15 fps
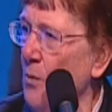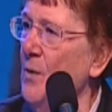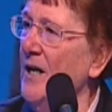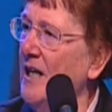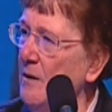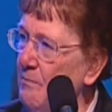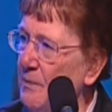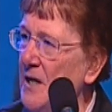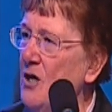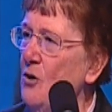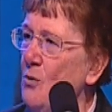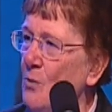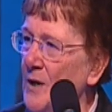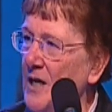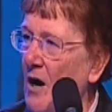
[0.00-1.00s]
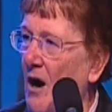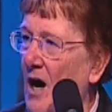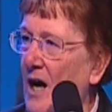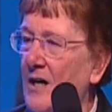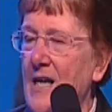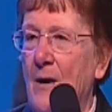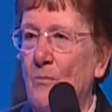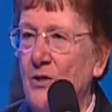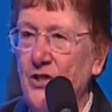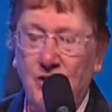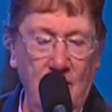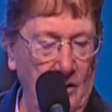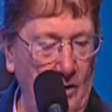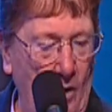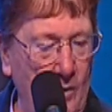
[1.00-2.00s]
We can be who we are, and we're
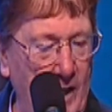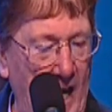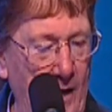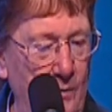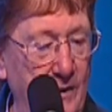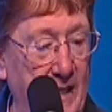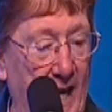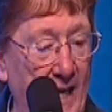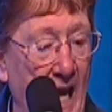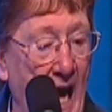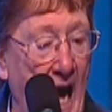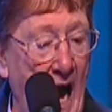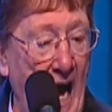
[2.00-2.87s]
still okay with that.